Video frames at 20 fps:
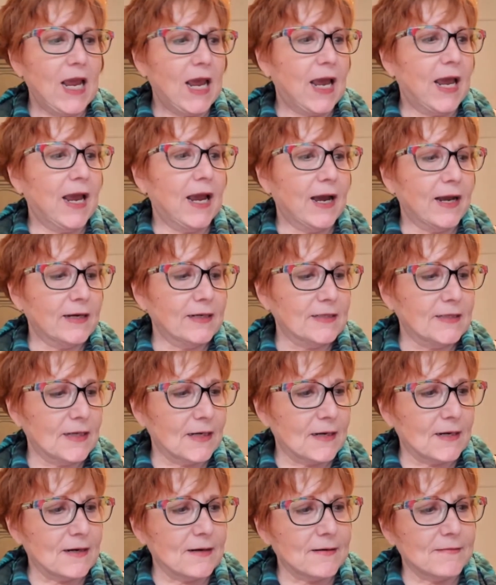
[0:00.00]
and
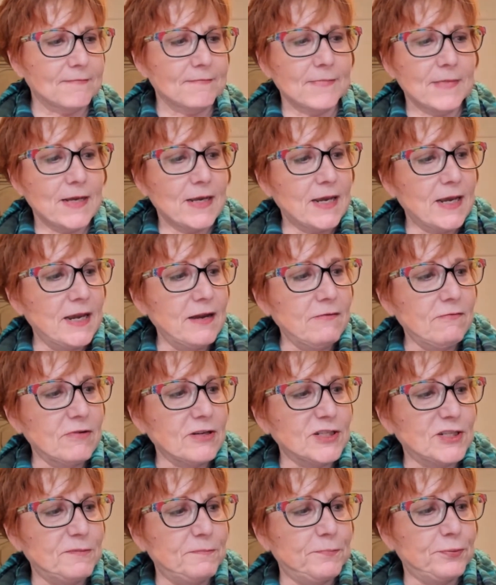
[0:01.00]
it
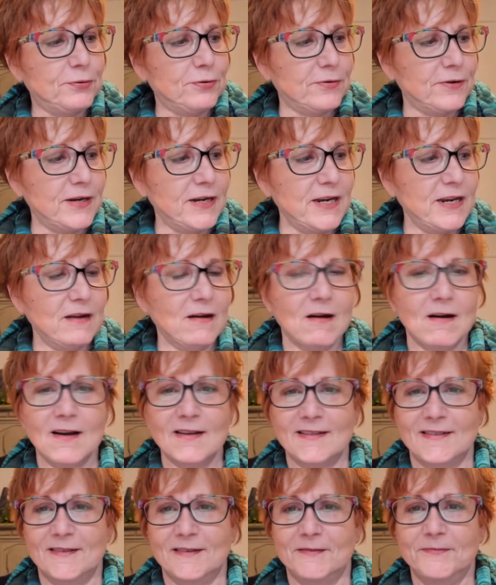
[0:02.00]
was pretty
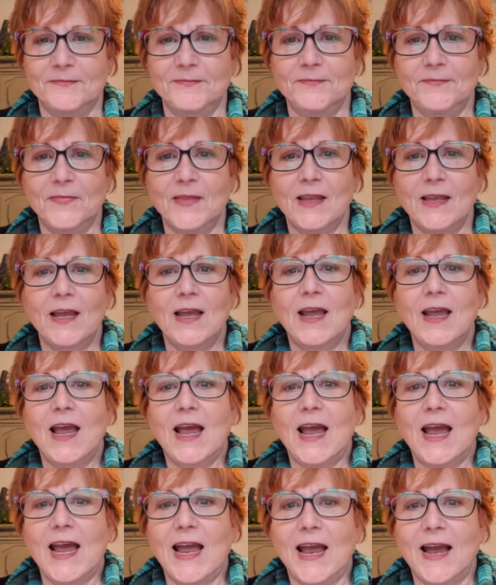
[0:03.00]
awesome.
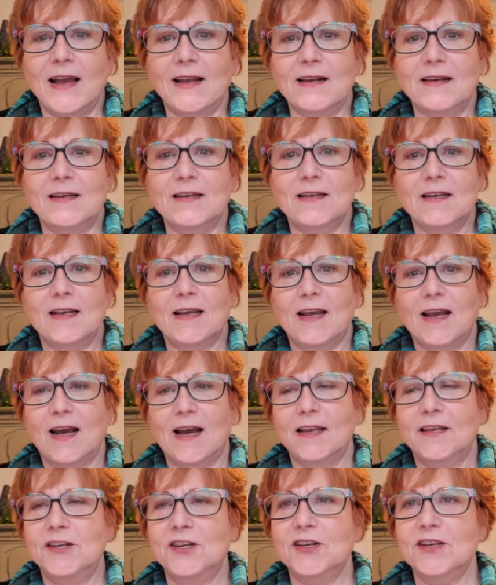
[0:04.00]
And
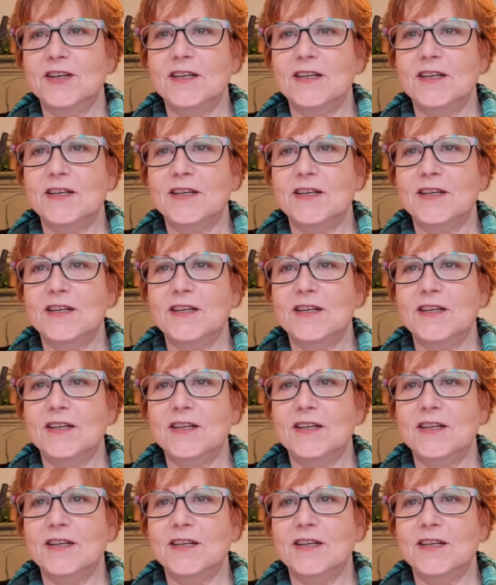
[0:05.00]
I